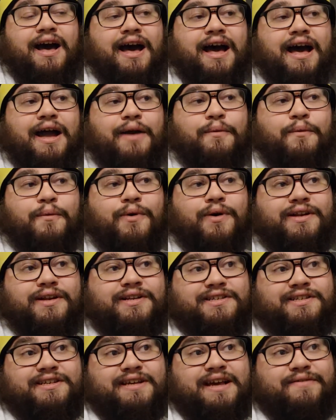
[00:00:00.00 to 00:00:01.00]
I
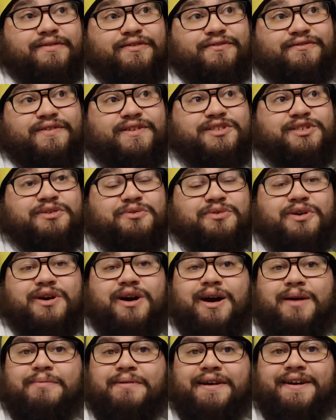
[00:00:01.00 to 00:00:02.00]
want to have a physical
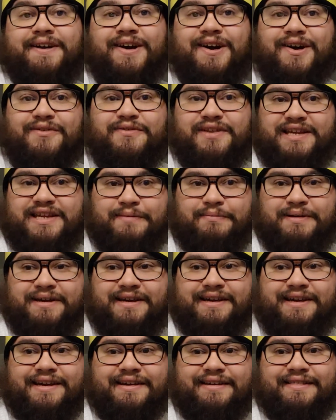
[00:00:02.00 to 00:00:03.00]
copy of an
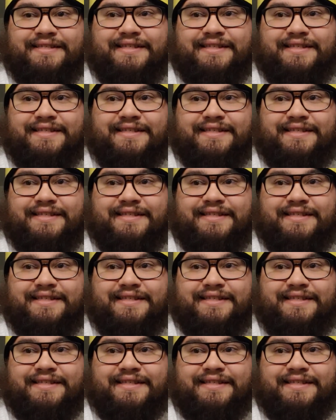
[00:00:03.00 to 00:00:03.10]
EP